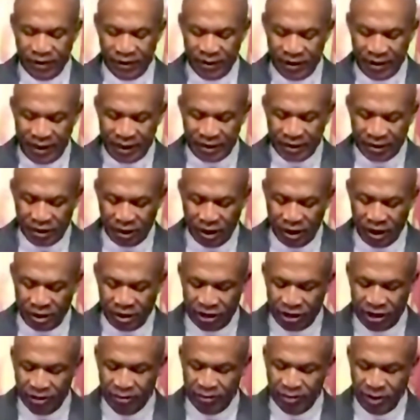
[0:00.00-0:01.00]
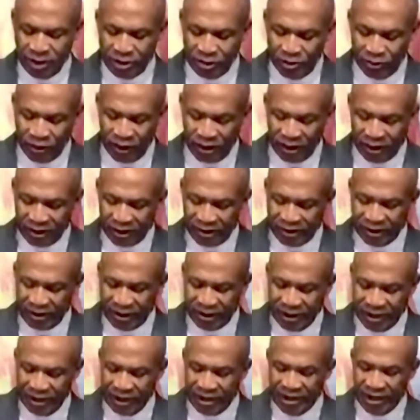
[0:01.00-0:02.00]
that glory may dwell
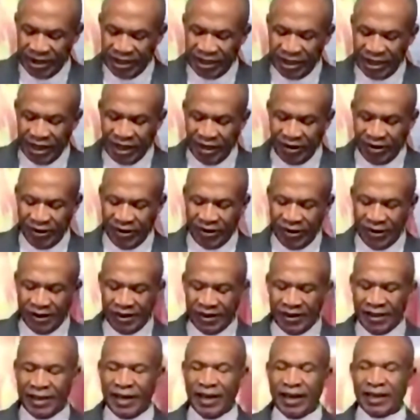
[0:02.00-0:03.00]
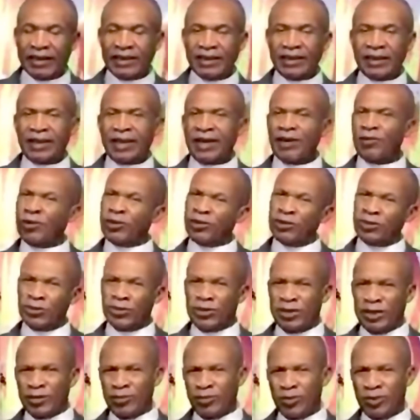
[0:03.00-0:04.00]
in our land. I want to
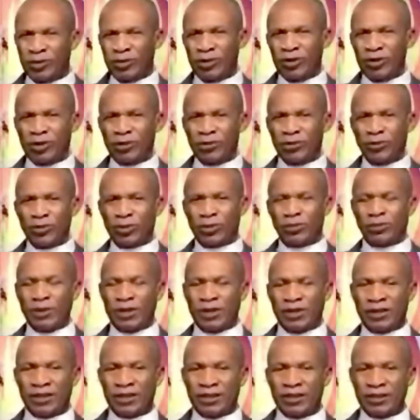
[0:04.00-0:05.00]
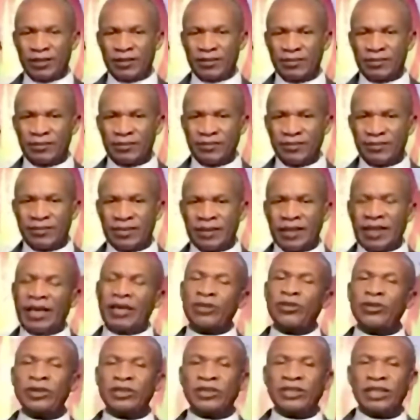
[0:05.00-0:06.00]
hear what God will speak. Are
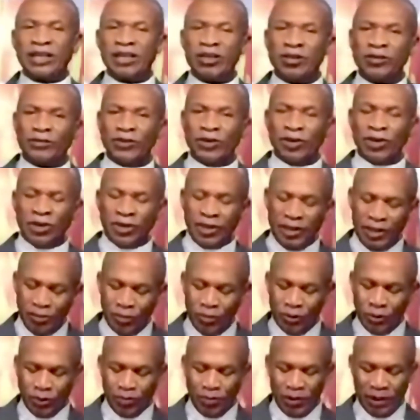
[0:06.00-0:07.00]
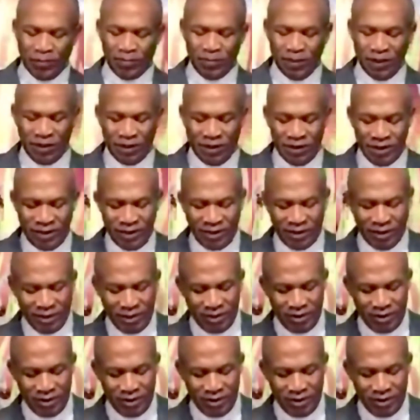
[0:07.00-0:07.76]
you a child of God? He will speak peace.